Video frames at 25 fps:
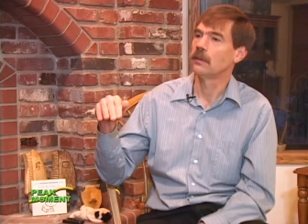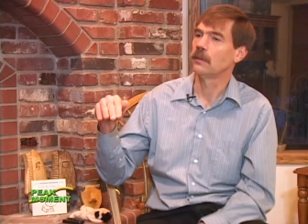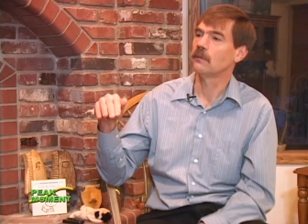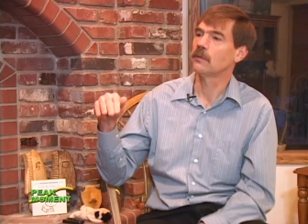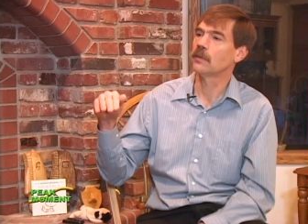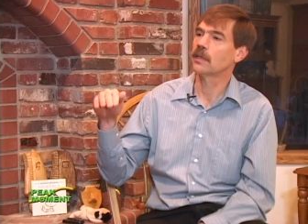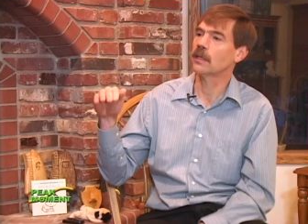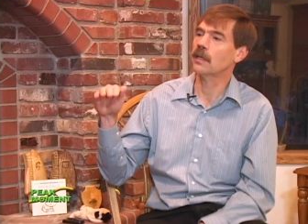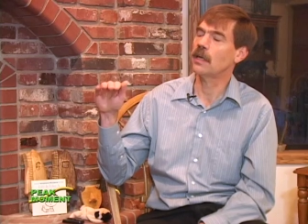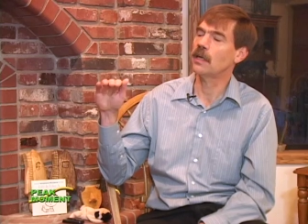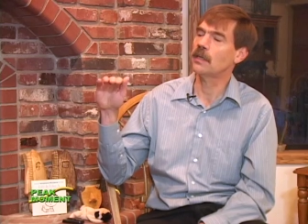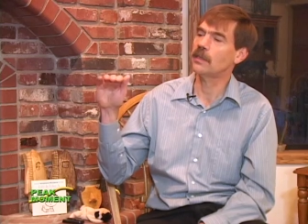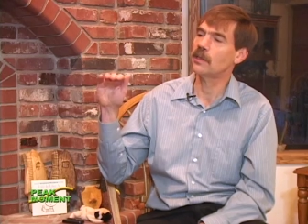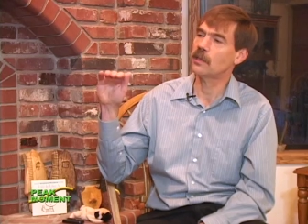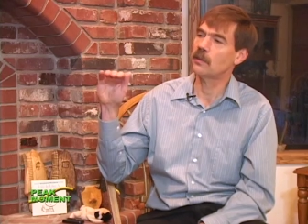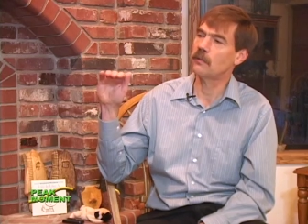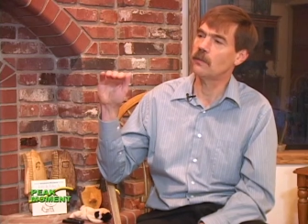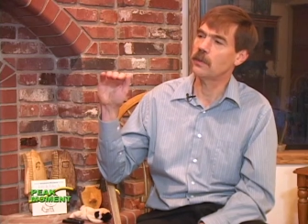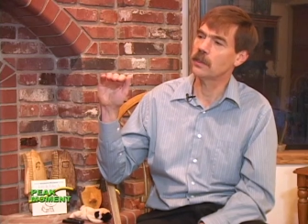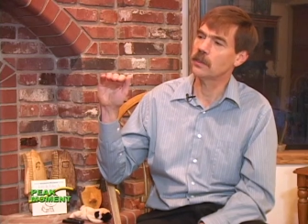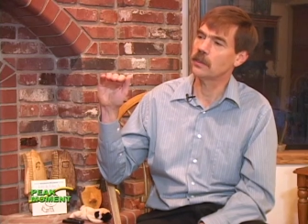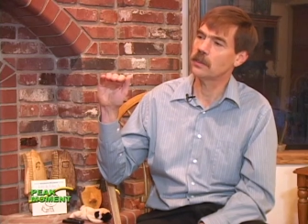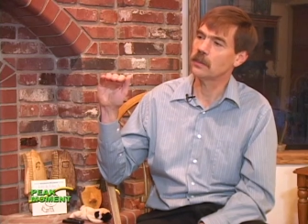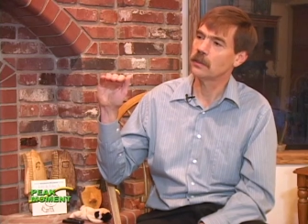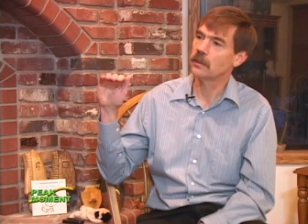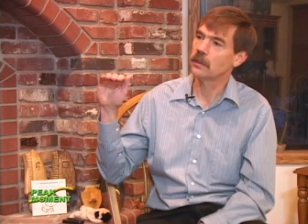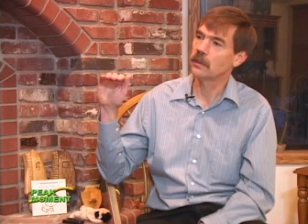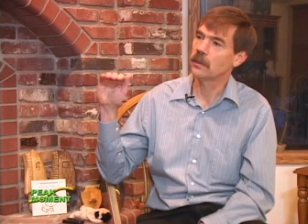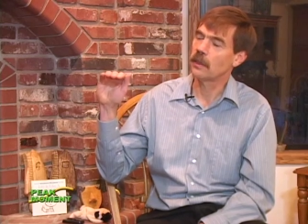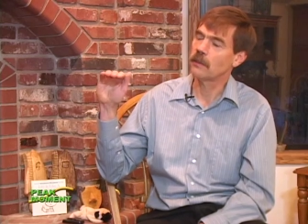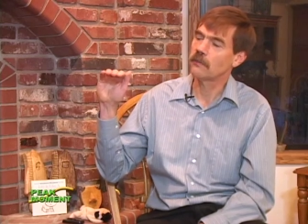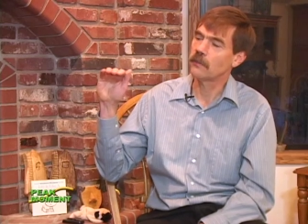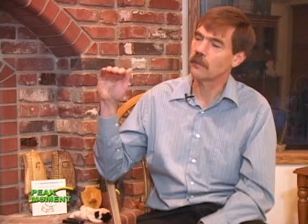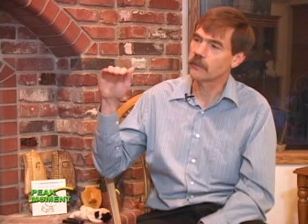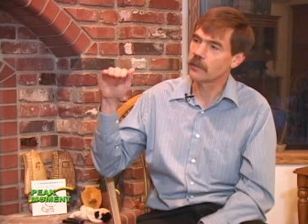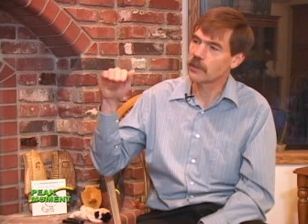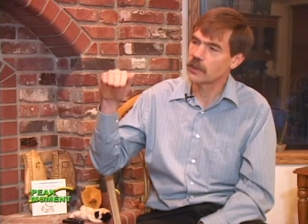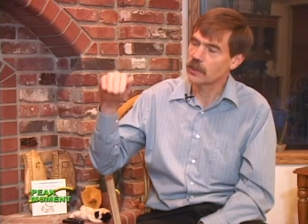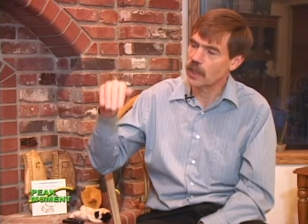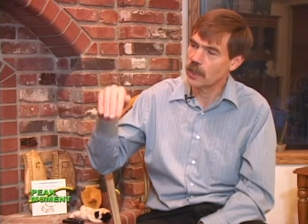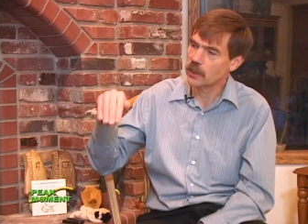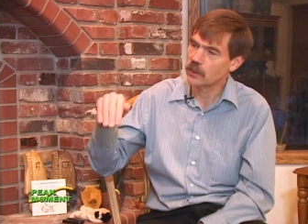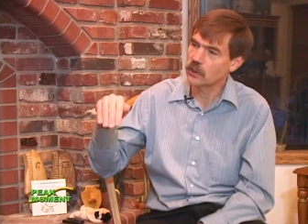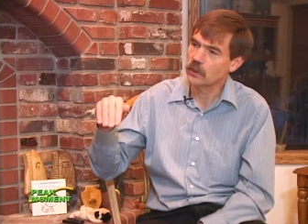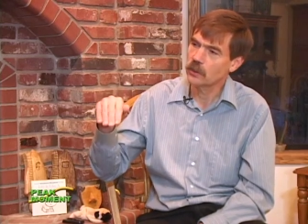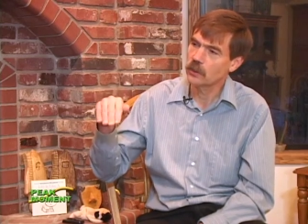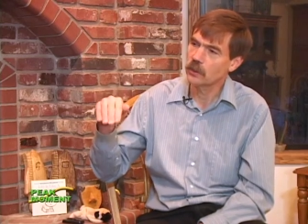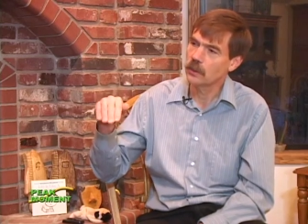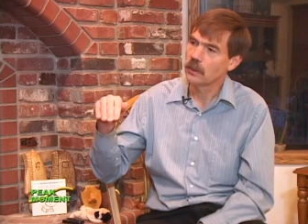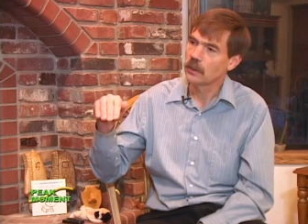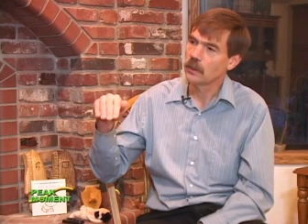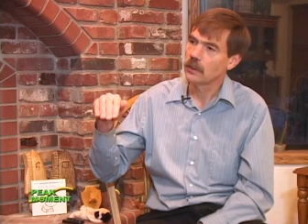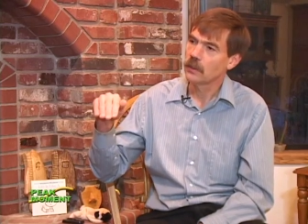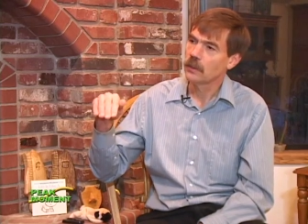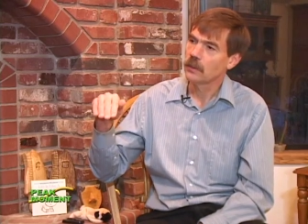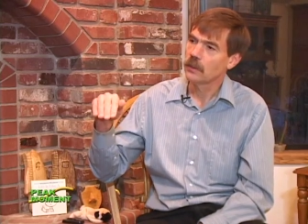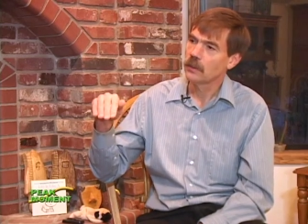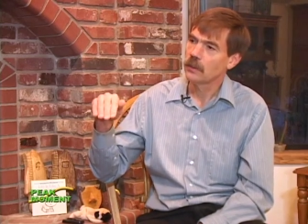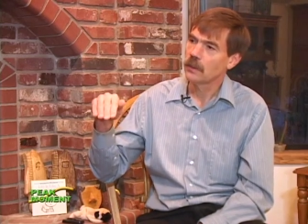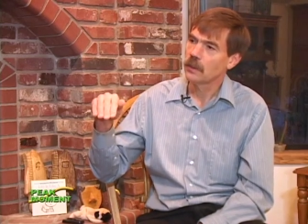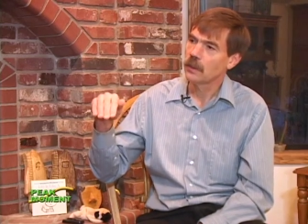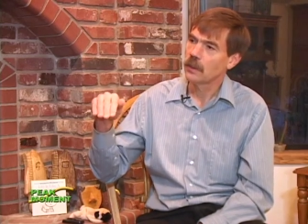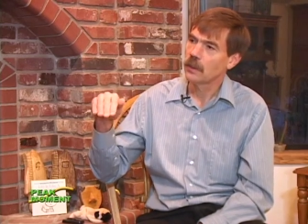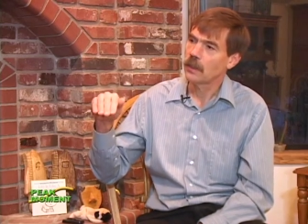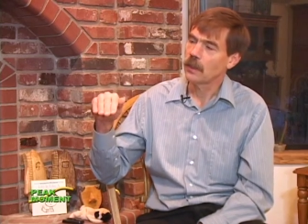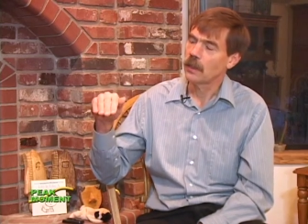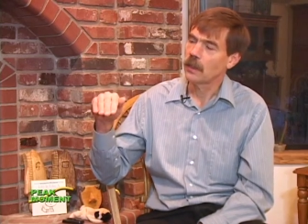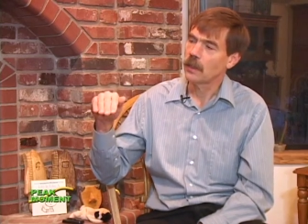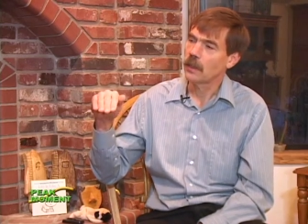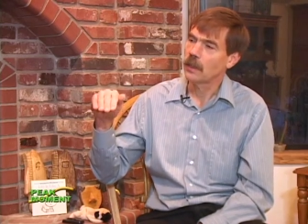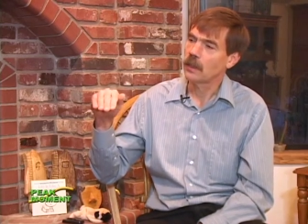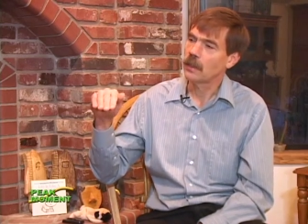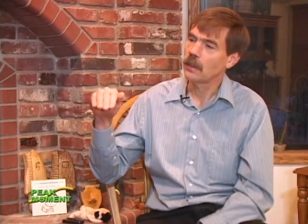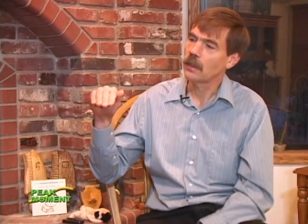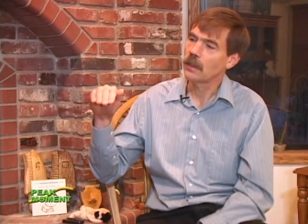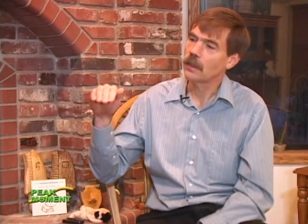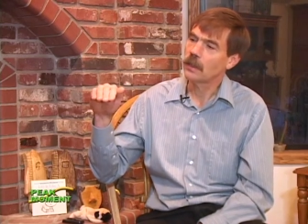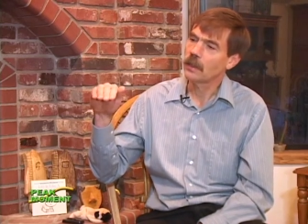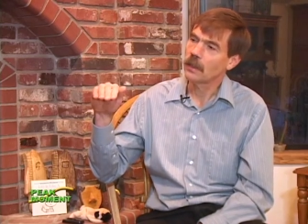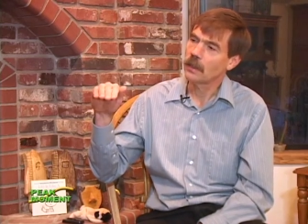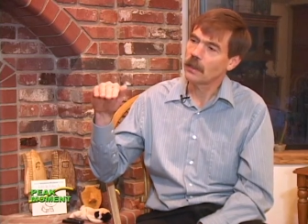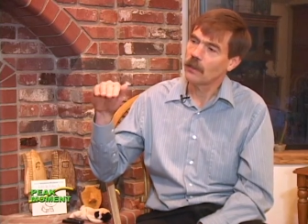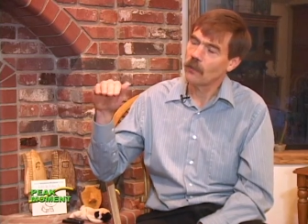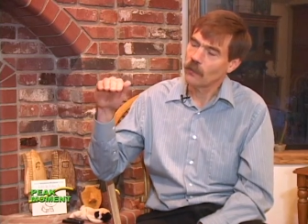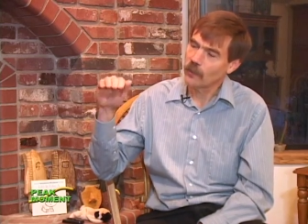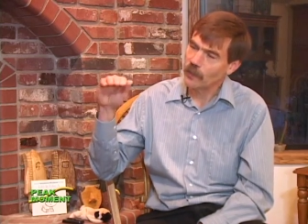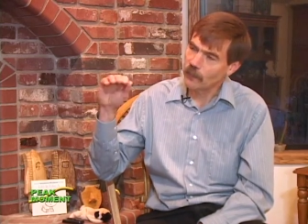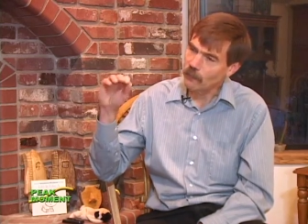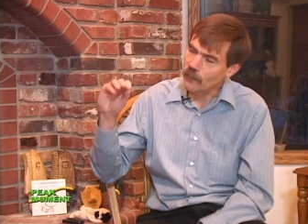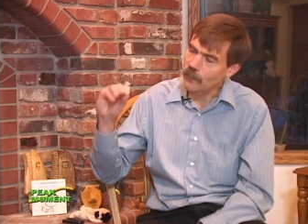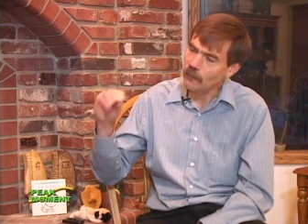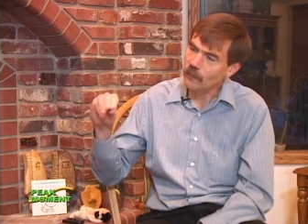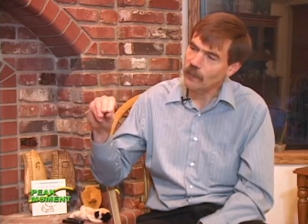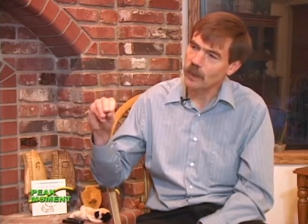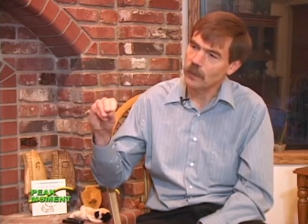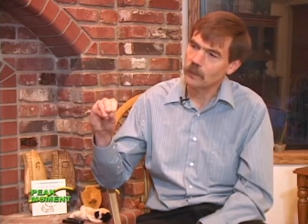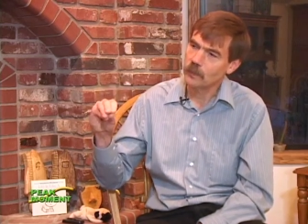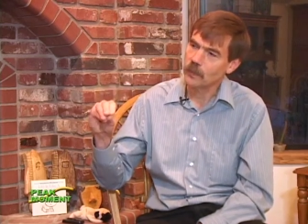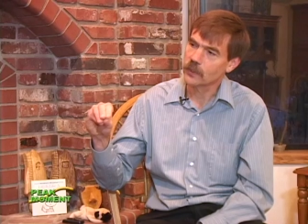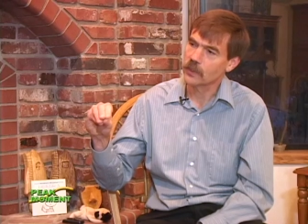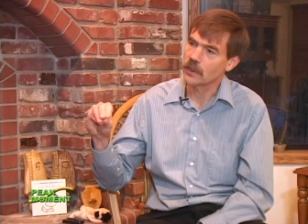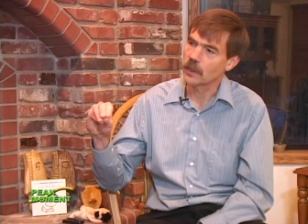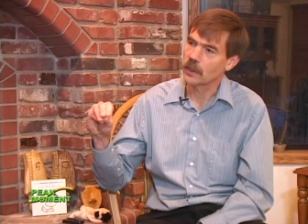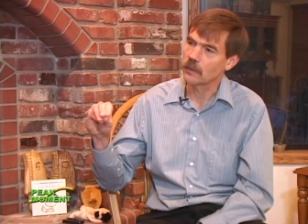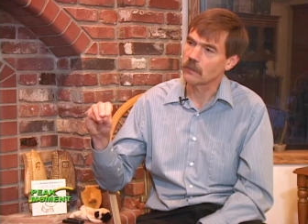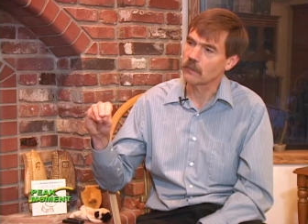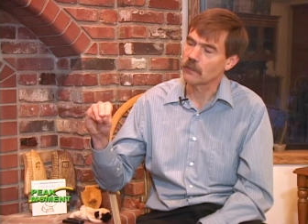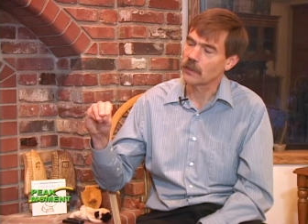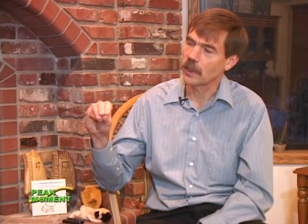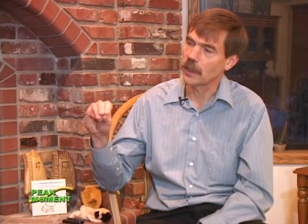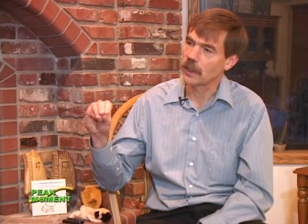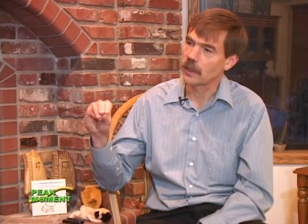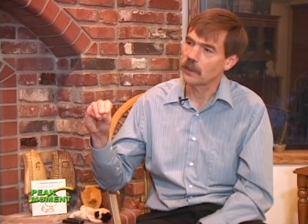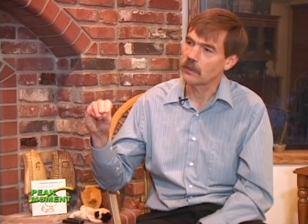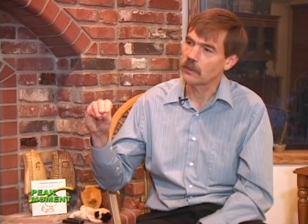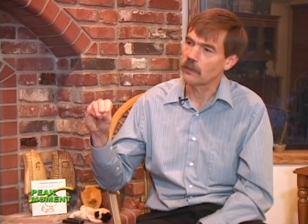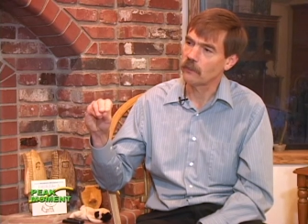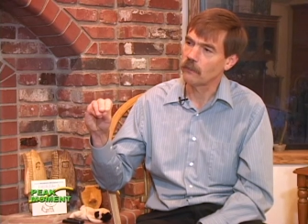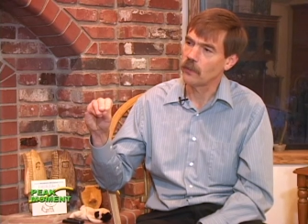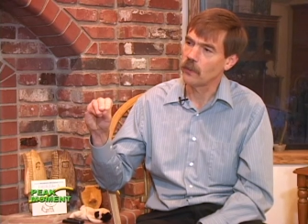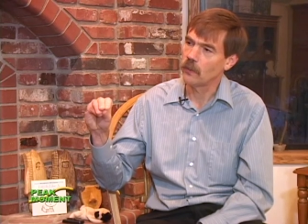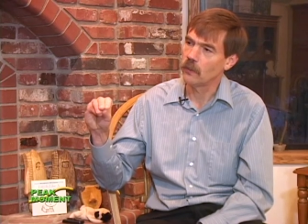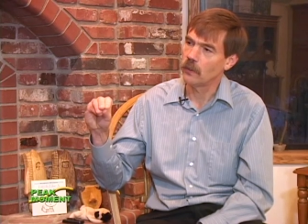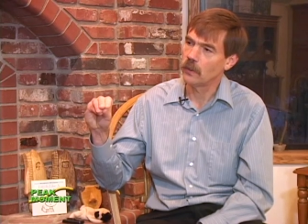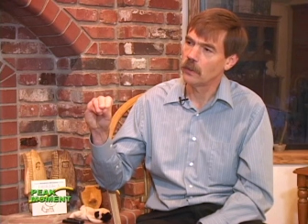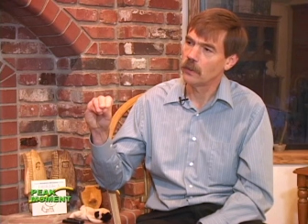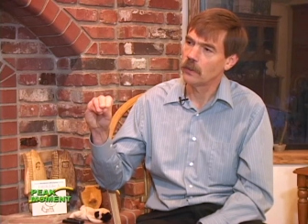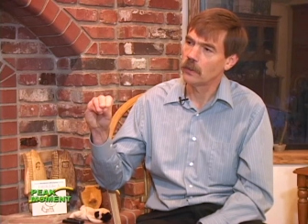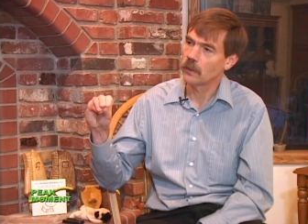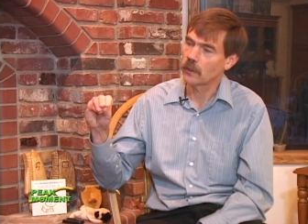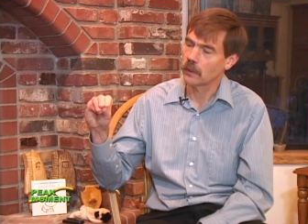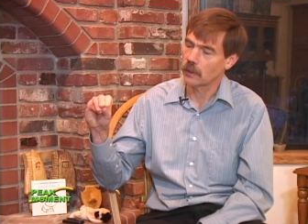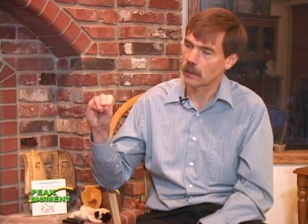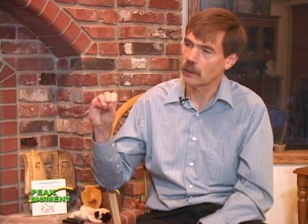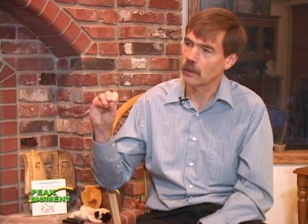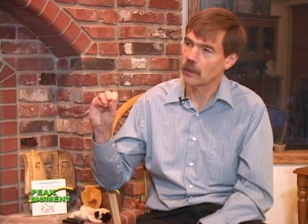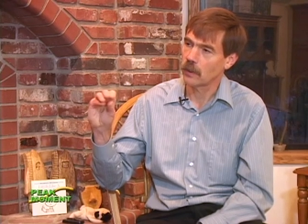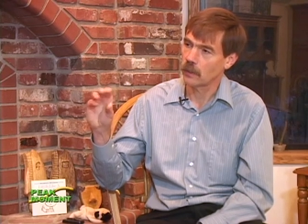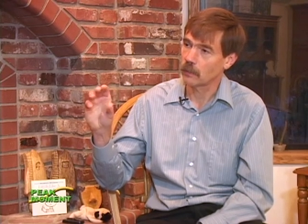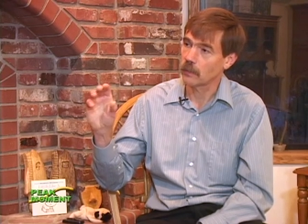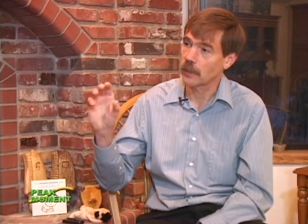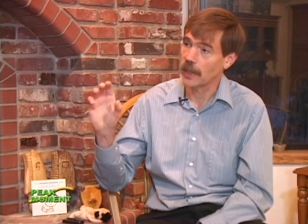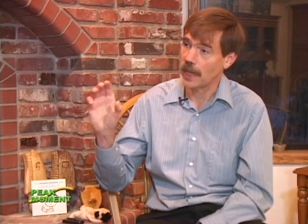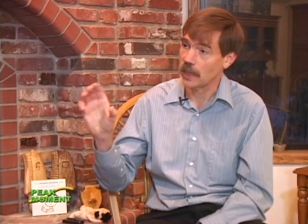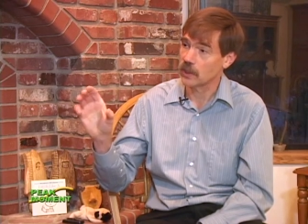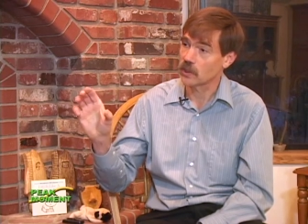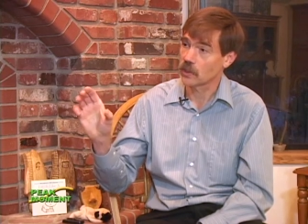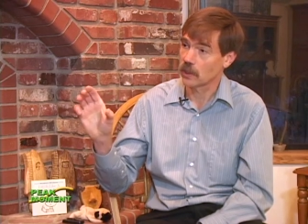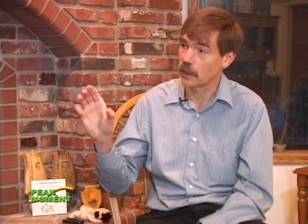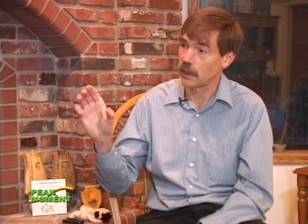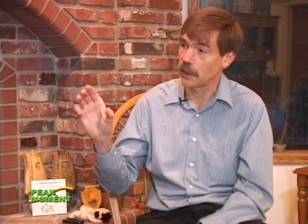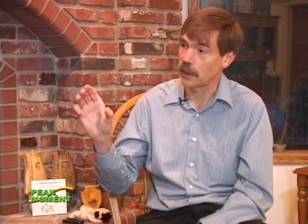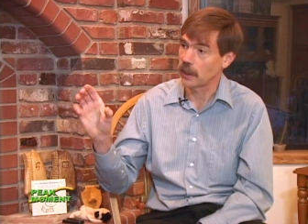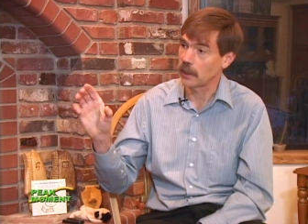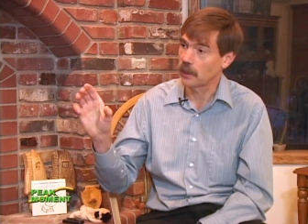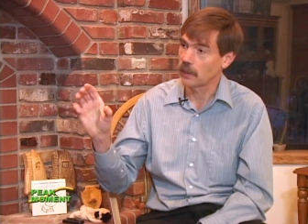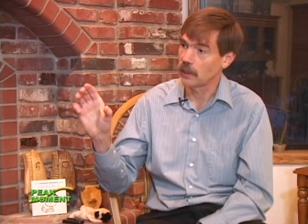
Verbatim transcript: was a consequence of the recession. Only 15% related to fuel, or gasoline.